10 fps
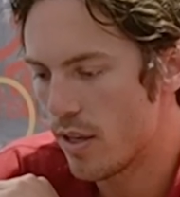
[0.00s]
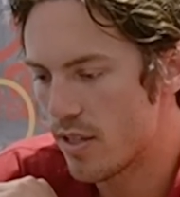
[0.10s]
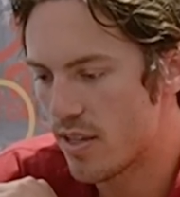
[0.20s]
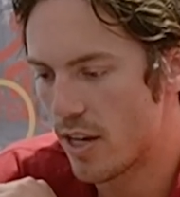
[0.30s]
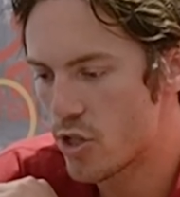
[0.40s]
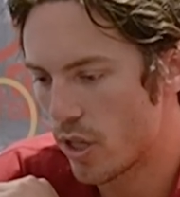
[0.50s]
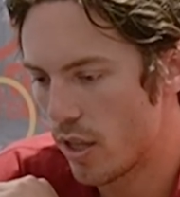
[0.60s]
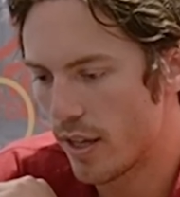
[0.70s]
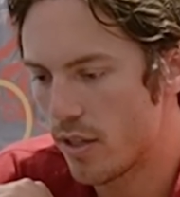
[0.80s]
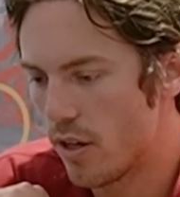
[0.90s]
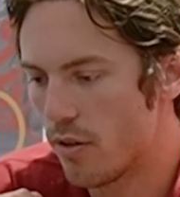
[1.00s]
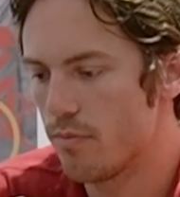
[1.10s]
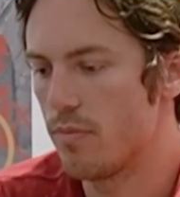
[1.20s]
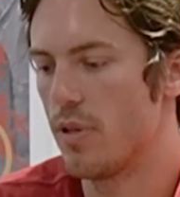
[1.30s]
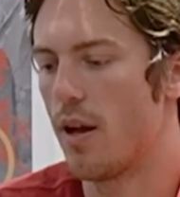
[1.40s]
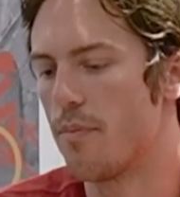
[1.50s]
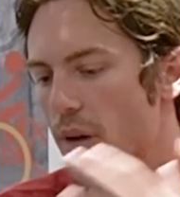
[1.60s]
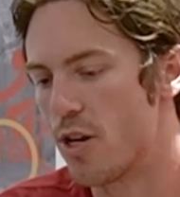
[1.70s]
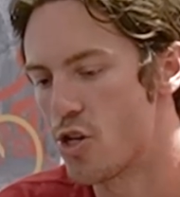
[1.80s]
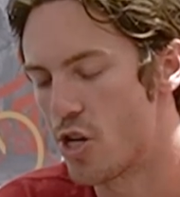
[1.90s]
Essentially, like, you know, I, um,
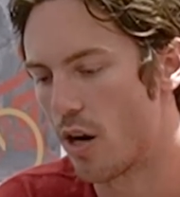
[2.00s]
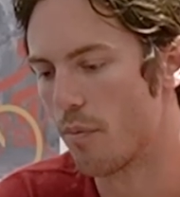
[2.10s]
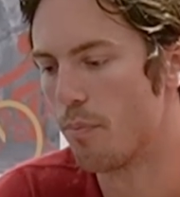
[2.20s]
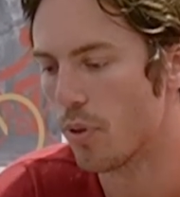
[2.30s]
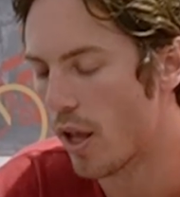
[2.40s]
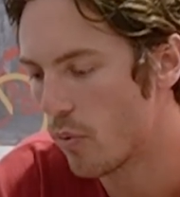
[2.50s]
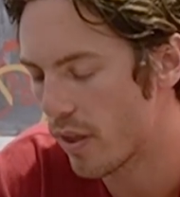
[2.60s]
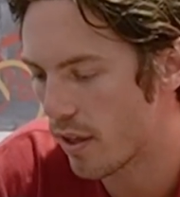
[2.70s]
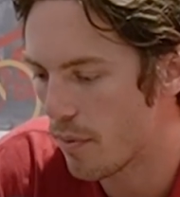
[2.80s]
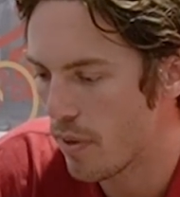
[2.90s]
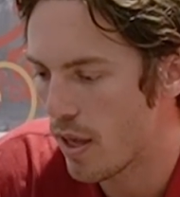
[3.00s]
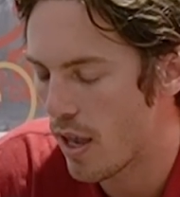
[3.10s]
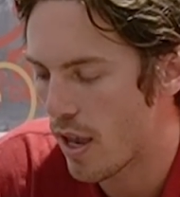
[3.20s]
I share blood with him